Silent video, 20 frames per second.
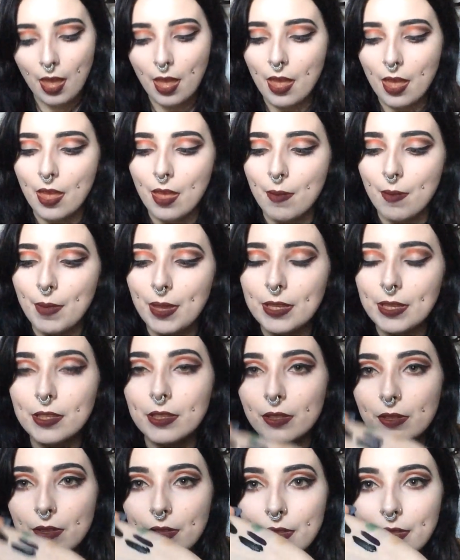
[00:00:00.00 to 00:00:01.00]
And um,
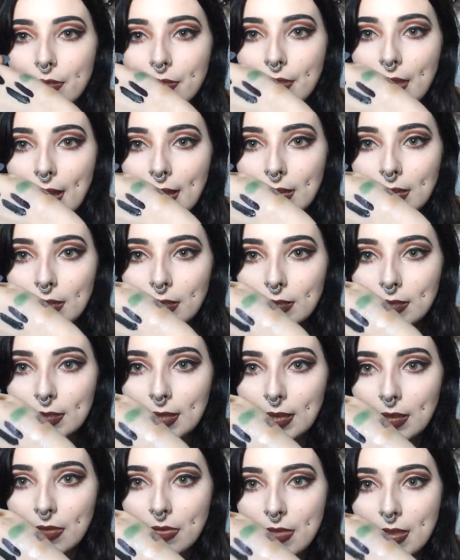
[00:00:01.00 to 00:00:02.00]
so that
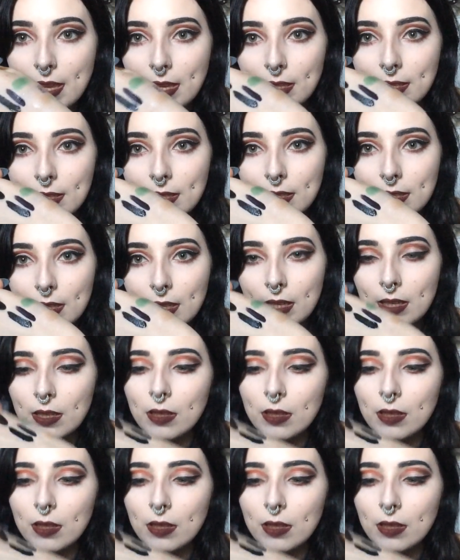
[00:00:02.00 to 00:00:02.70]
looks like this.